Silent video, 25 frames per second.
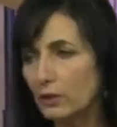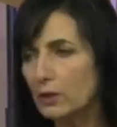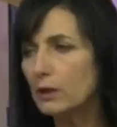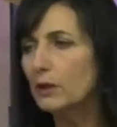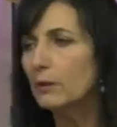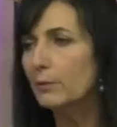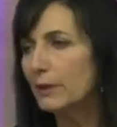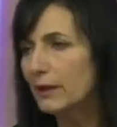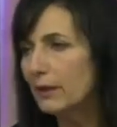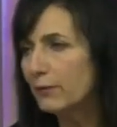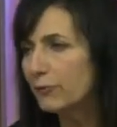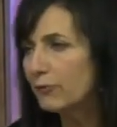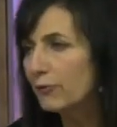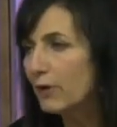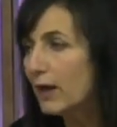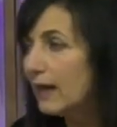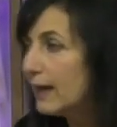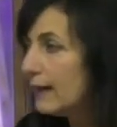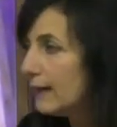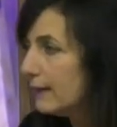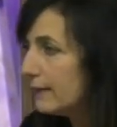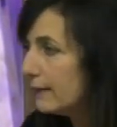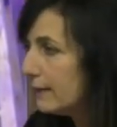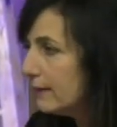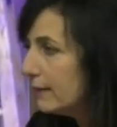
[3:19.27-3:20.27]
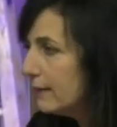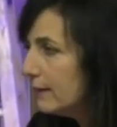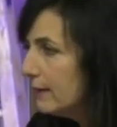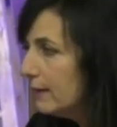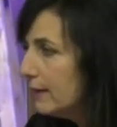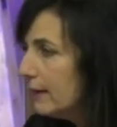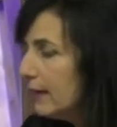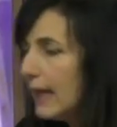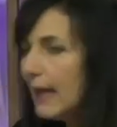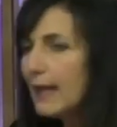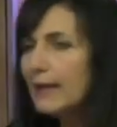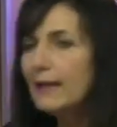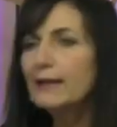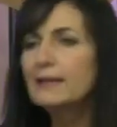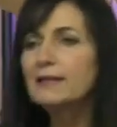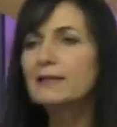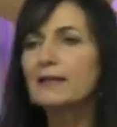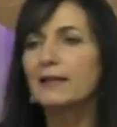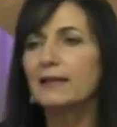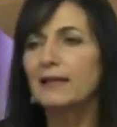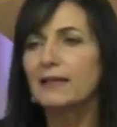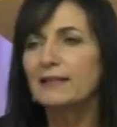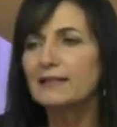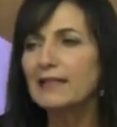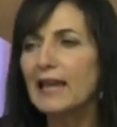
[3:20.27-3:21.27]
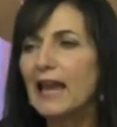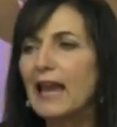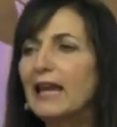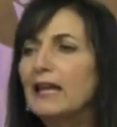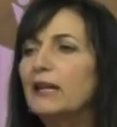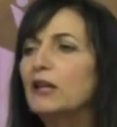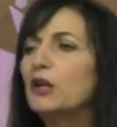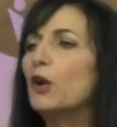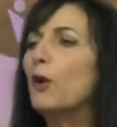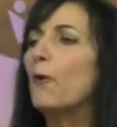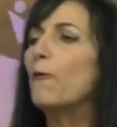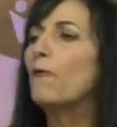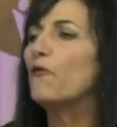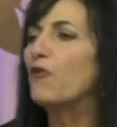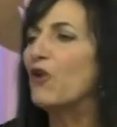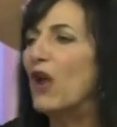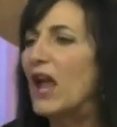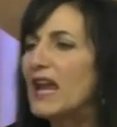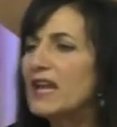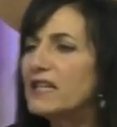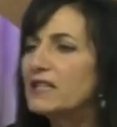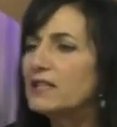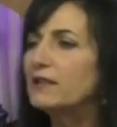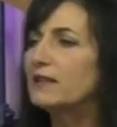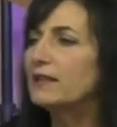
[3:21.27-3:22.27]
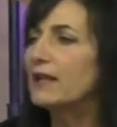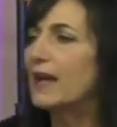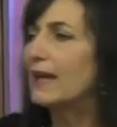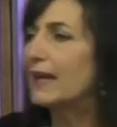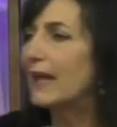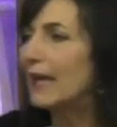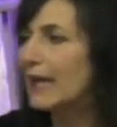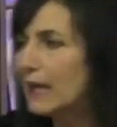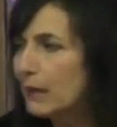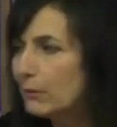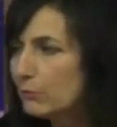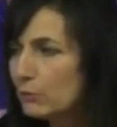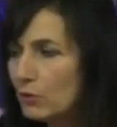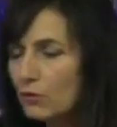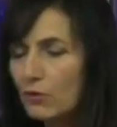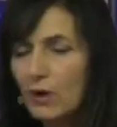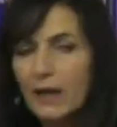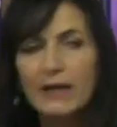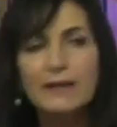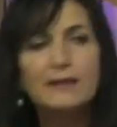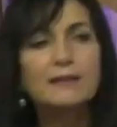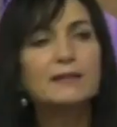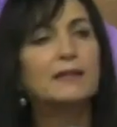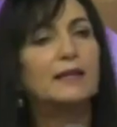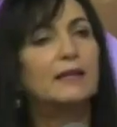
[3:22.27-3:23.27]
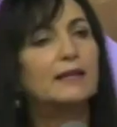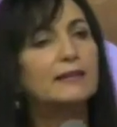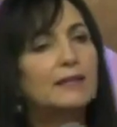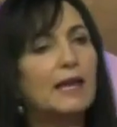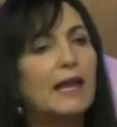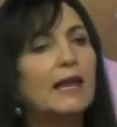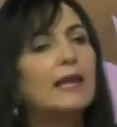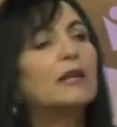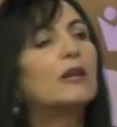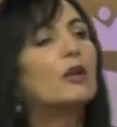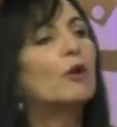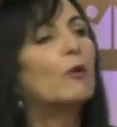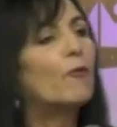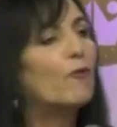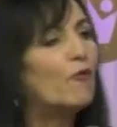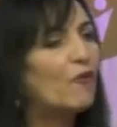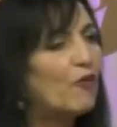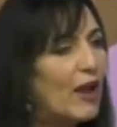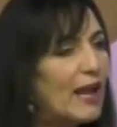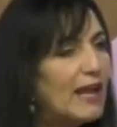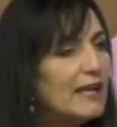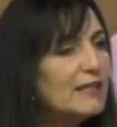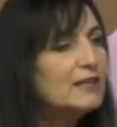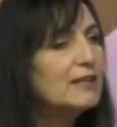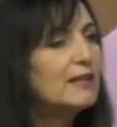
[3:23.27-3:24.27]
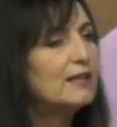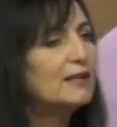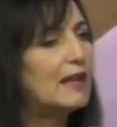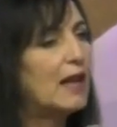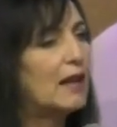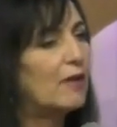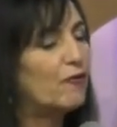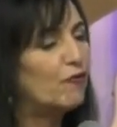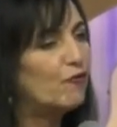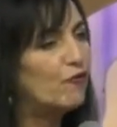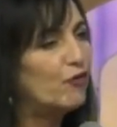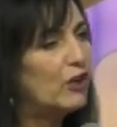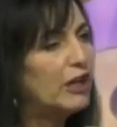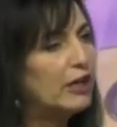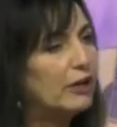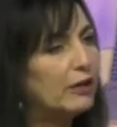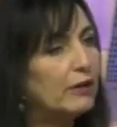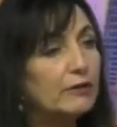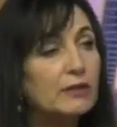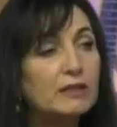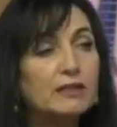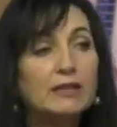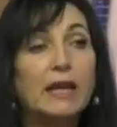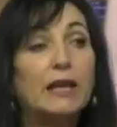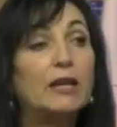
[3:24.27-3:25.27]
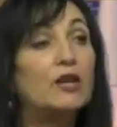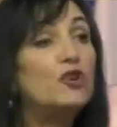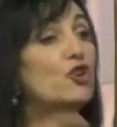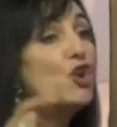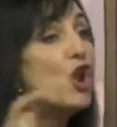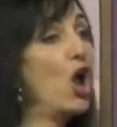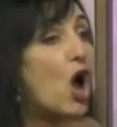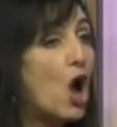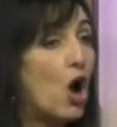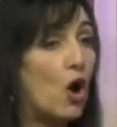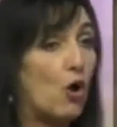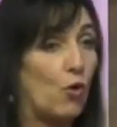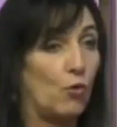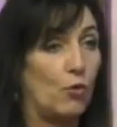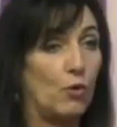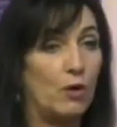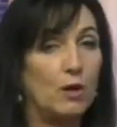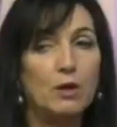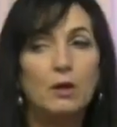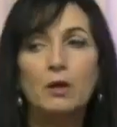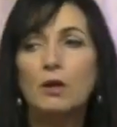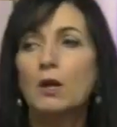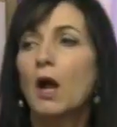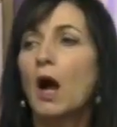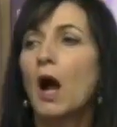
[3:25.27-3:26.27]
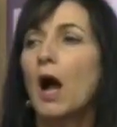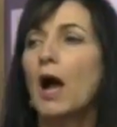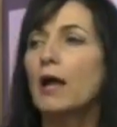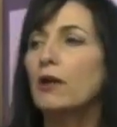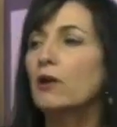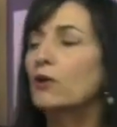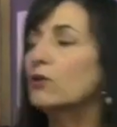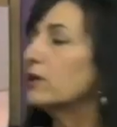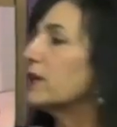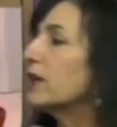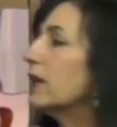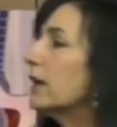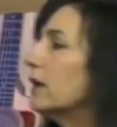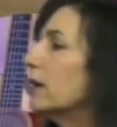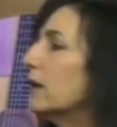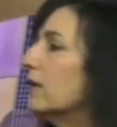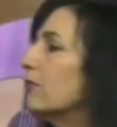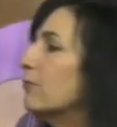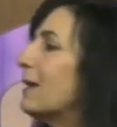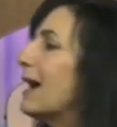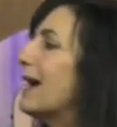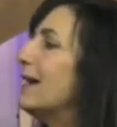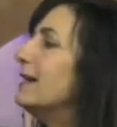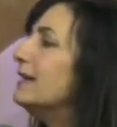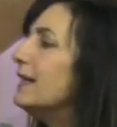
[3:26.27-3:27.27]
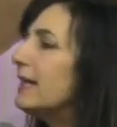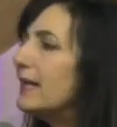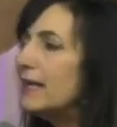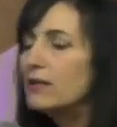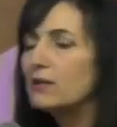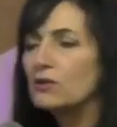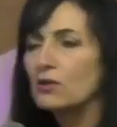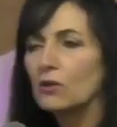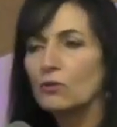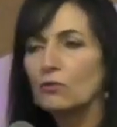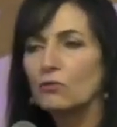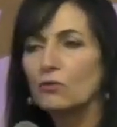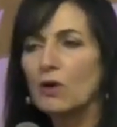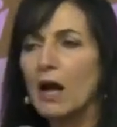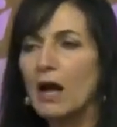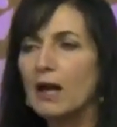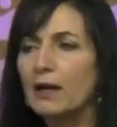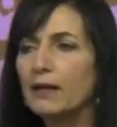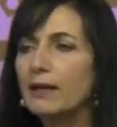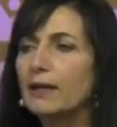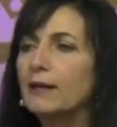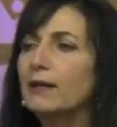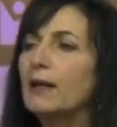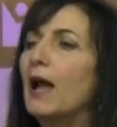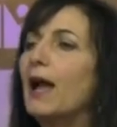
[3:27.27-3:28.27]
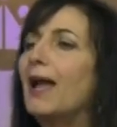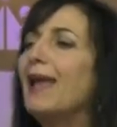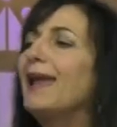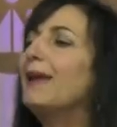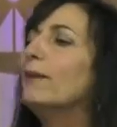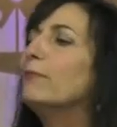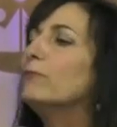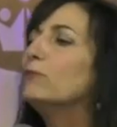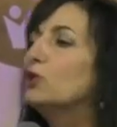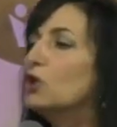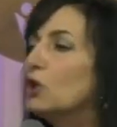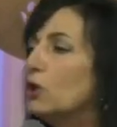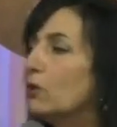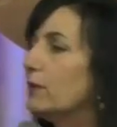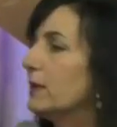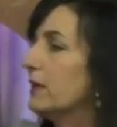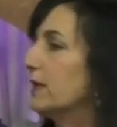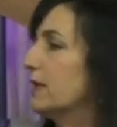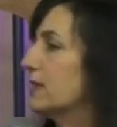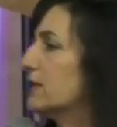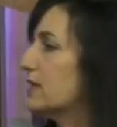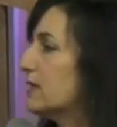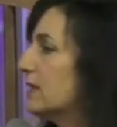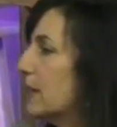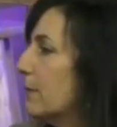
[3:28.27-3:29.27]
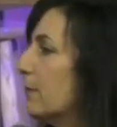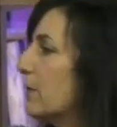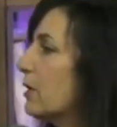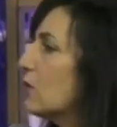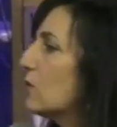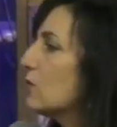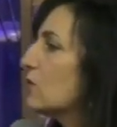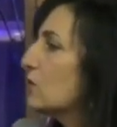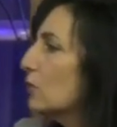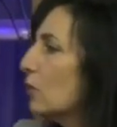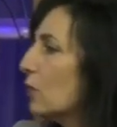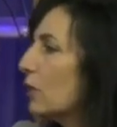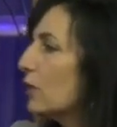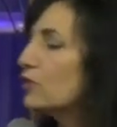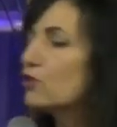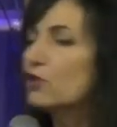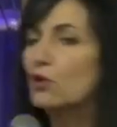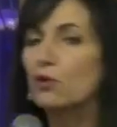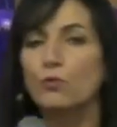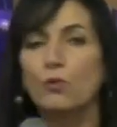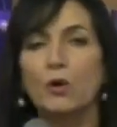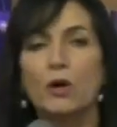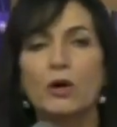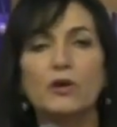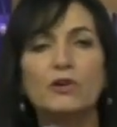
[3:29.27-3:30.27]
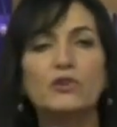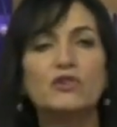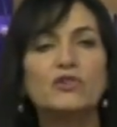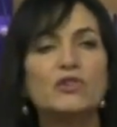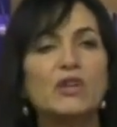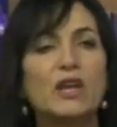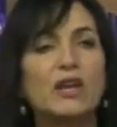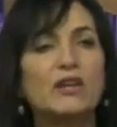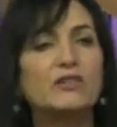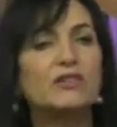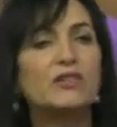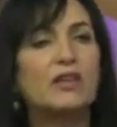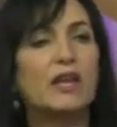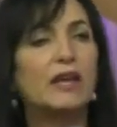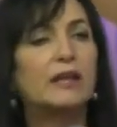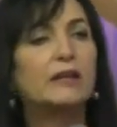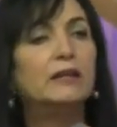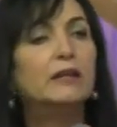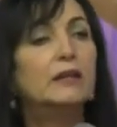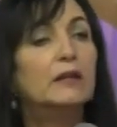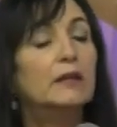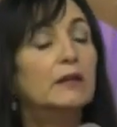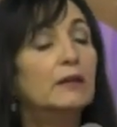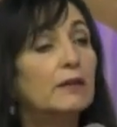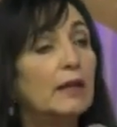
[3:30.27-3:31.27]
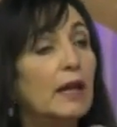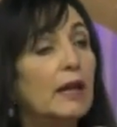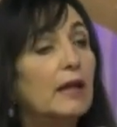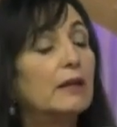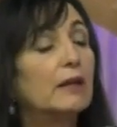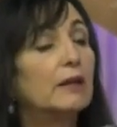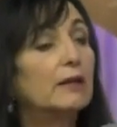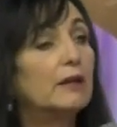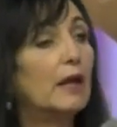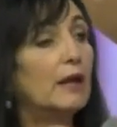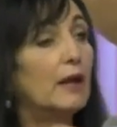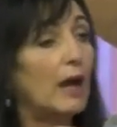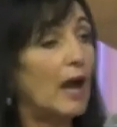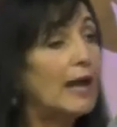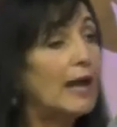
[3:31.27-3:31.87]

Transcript: You're going to be afraid. And it's going to take you facing that Amorite. It's going to take you facing that fear and say, no. I don't care if my knees are rocking. I am doing this thing because, Lord, your word says that, that, that